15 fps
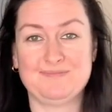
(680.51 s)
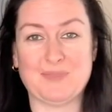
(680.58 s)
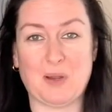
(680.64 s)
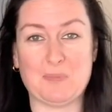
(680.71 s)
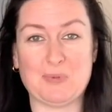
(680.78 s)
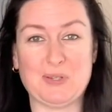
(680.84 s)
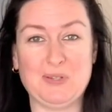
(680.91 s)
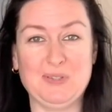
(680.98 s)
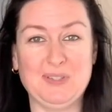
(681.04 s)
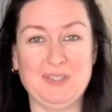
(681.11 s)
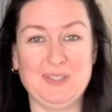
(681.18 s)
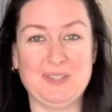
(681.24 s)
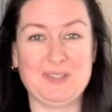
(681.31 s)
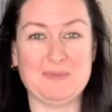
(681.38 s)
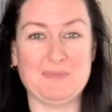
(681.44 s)

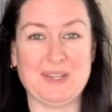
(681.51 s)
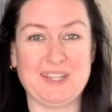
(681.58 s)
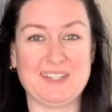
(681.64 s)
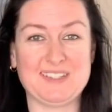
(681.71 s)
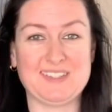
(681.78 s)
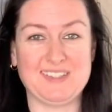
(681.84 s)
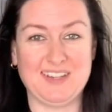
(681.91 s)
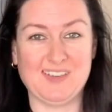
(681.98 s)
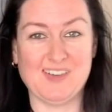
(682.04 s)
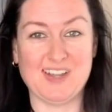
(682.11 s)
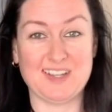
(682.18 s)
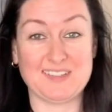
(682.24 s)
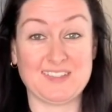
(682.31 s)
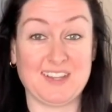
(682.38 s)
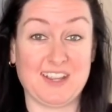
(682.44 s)
opportunity to make sea
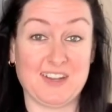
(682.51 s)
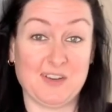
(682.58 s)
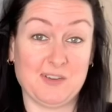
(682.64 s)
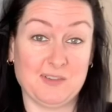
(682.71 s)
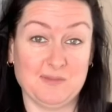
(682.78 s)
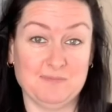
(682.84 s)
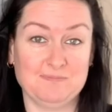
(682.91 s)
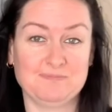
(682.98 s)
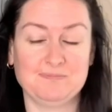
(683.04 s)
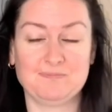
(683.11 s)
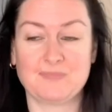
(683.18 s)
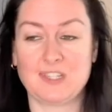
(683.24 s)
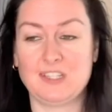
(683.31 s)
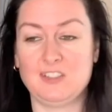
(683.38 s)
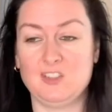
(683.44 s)
glass at home,
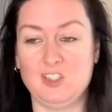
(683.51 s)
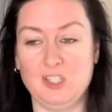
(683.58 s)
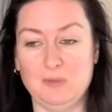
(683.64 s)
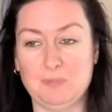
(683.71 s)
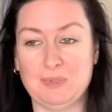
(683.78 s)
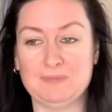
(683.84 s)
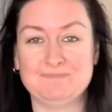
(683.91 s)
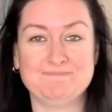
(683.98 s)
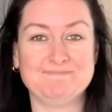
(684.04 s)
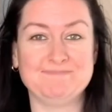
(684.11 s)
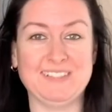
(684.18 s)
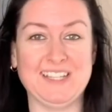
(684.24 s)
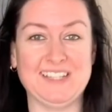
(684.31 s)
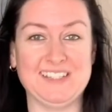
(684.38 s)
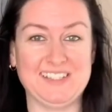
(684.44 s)
cheap
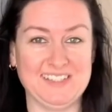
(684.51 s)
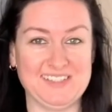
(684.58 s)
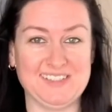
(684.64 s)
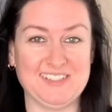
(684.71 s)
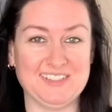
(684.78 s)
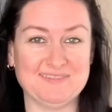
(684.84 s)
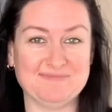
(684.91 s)
and easy.